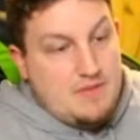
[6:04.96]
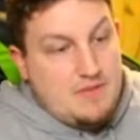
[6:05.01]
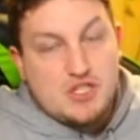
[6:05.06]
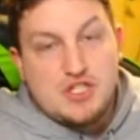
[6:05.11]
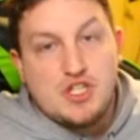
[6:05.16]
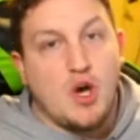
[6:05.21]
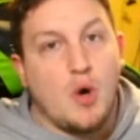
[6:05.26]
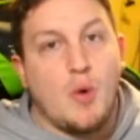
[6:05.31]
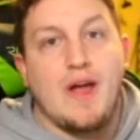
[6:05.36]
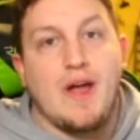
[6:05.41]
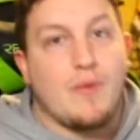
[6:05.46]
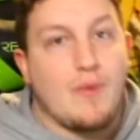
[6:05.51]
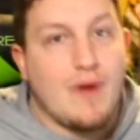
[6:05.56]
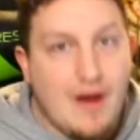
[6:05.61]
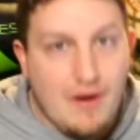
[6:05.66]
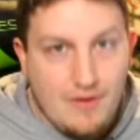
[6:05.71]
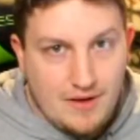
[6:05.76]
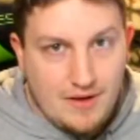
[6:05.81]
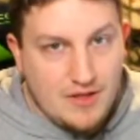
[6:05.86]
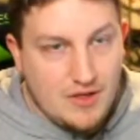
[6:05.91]
there's no way
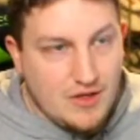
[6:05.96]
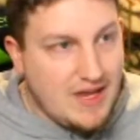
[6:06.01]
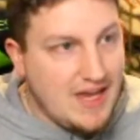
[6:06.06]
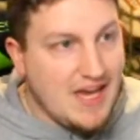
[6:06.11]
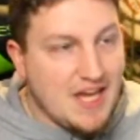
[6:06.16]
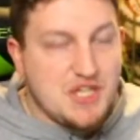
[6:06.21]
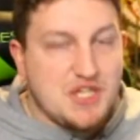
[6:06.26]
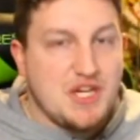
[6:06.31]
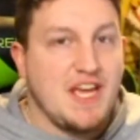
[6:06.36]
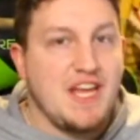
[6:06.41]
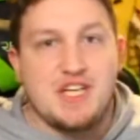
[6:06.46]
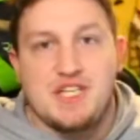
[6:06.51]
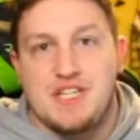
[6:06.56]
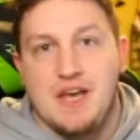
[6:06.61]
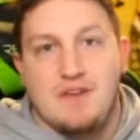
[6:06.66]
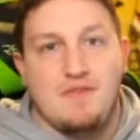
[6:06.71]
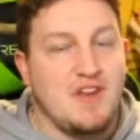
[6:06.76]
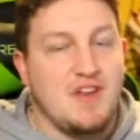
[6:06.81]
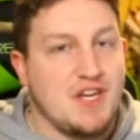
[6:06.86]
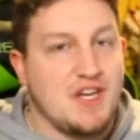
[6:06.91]
around it. You can't change
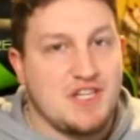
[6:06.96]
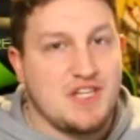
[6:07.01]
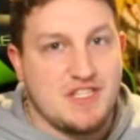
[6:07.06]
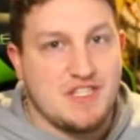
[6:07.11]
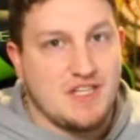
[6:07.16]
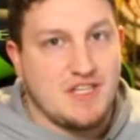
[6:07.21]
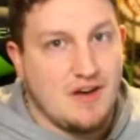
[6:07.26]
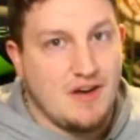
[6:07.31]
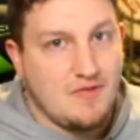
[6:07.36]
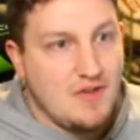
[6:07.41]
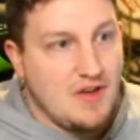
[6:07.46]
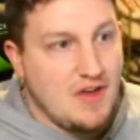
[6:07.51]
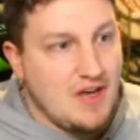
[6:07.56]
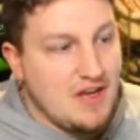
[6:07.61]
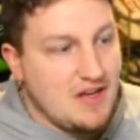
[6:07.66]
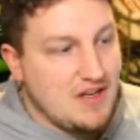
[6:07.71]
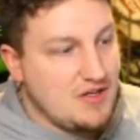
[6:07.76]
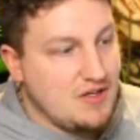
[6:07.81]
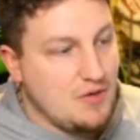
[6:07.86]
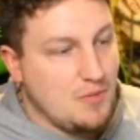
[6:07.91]
definitions enough
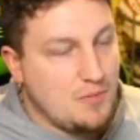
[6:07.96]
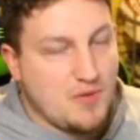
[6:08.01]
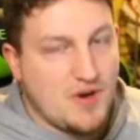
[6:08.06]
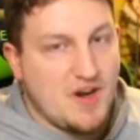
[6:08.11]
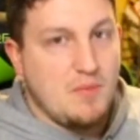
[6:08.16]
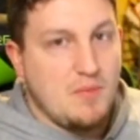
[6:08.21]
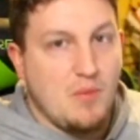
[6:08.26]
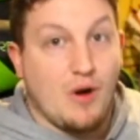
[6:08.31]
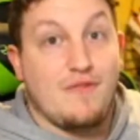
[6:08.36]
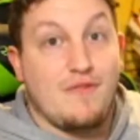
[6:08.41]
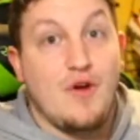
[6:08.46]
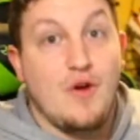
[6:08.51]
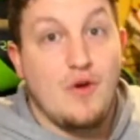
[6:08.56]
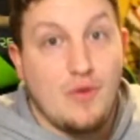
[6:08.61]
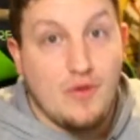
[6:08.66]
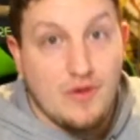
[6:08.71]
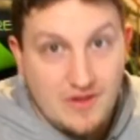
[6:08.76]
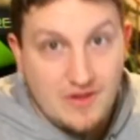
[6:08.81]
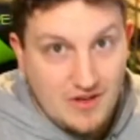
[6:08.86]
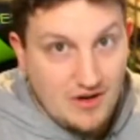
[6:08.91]
to print more
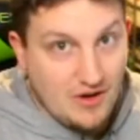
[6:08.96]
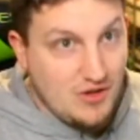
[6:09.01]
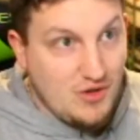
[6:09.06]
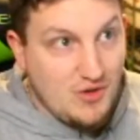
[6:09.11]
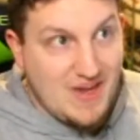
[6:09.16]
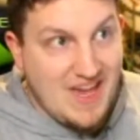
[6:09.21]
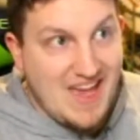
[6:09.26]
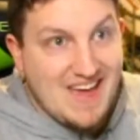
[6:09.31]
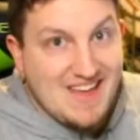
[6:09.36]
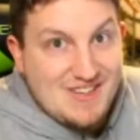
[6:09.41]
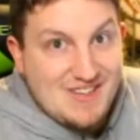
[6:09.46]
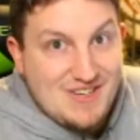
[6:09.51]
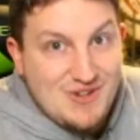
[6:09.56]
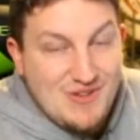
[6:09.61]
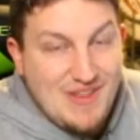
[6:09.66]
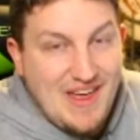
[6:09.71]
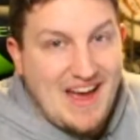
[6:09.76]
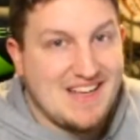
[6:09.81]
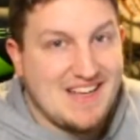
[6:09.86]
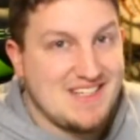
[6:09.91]
food. You know, you can't do
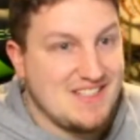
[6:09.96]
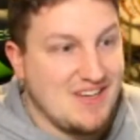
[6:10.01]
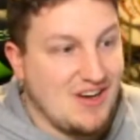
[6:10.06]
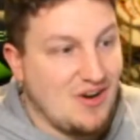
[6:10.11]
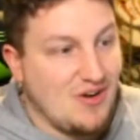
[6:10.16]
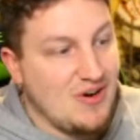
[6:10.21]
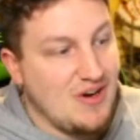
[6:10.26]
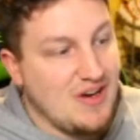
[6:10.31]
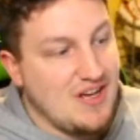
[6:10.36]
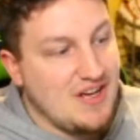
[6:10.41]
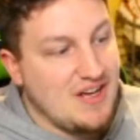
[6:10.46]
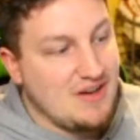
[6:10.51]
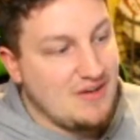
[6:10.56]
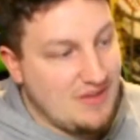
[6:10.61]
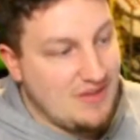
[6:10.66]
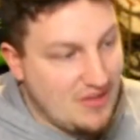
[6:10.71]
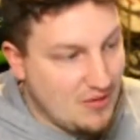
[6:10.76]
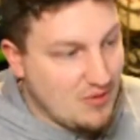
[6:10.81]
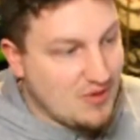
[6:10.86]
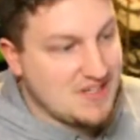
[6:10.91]
that. So
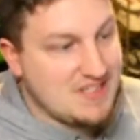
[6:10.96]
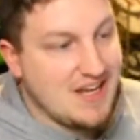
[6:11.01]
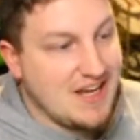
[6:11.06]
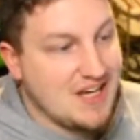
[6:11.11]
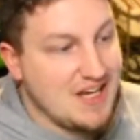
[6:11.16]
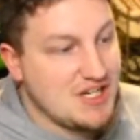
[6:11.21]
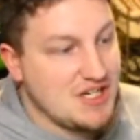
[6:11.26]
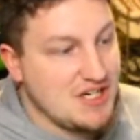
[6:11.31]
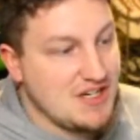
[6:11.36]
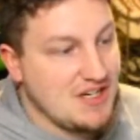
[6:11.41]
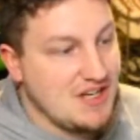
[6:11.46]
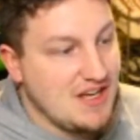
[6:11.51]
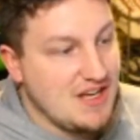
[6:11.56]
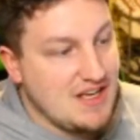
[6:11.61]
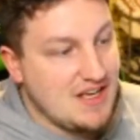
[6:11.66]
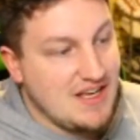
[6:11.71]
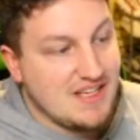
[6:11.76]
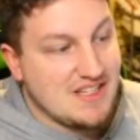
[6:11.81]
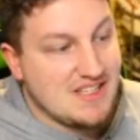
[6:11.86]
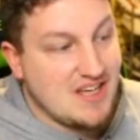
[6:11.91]
the recession
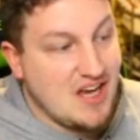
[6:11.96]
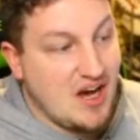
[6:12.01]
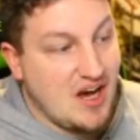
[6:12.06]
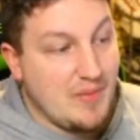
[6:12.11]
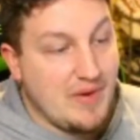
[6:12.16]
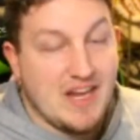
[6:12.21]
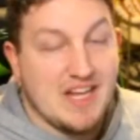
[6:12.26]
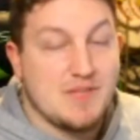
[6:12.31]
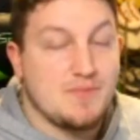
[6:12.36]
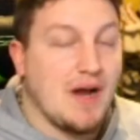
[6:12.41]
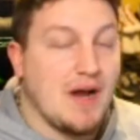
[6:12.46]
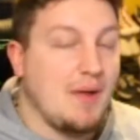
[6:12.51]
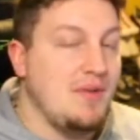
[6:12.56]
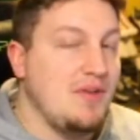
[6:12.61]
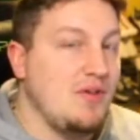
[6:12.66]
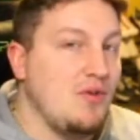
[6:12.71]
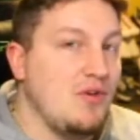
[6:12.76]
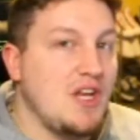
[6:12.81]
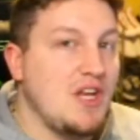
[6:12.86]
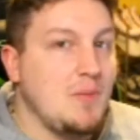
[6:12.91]
is coming, and it's
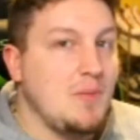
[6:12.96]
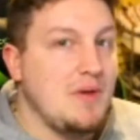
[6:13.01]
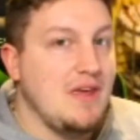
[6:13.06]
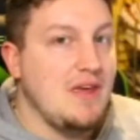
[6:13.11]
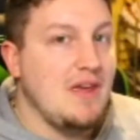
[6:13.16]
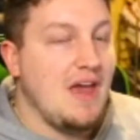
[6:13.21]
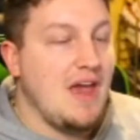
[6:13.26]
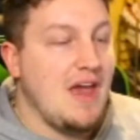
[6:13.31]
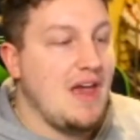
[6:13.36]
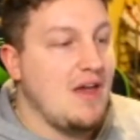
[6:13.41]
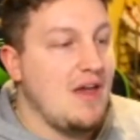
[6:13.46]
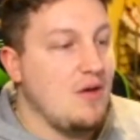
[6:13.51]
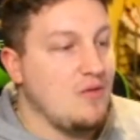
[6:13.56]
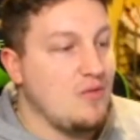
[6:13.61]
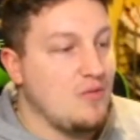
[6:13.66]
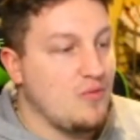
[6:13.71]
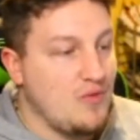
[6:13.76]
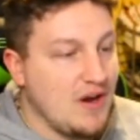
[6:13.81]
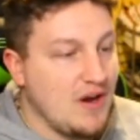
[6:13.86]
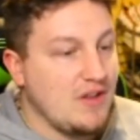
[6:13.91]
probably going to be a
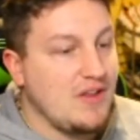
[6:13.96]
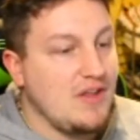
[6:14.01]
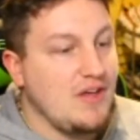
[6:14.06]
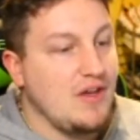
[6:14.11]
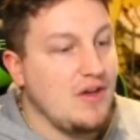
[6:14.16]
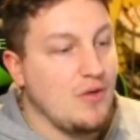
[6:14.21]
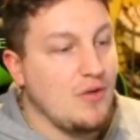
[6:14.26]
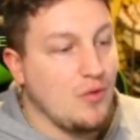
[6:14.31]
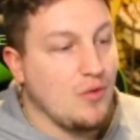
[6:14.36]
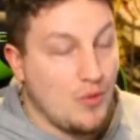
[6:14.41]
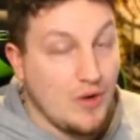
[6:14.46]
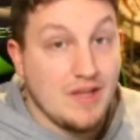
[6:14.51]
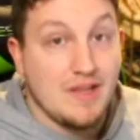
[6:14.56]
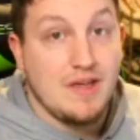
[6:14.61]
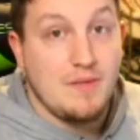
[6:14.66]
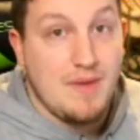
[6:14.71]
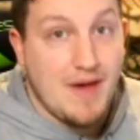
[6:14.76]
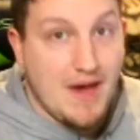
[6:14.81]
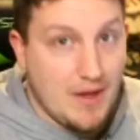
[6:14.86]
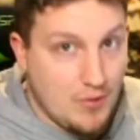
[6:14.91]
really,
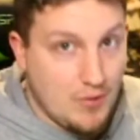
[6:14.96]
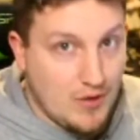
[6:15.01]
really bad